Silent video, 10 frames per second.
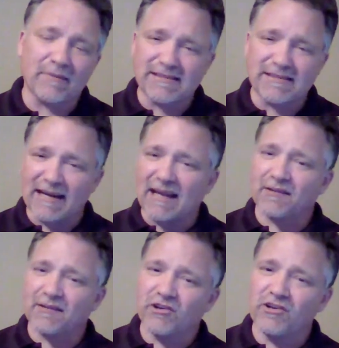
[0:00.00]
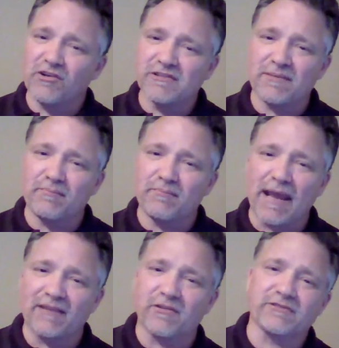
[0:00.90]
I said, "I got good news and
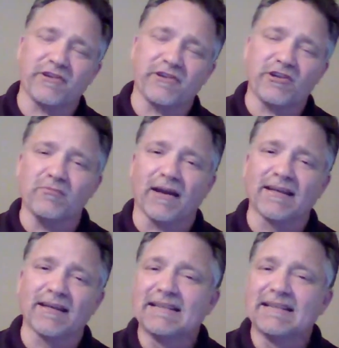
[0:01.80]
bad news for you, Mike.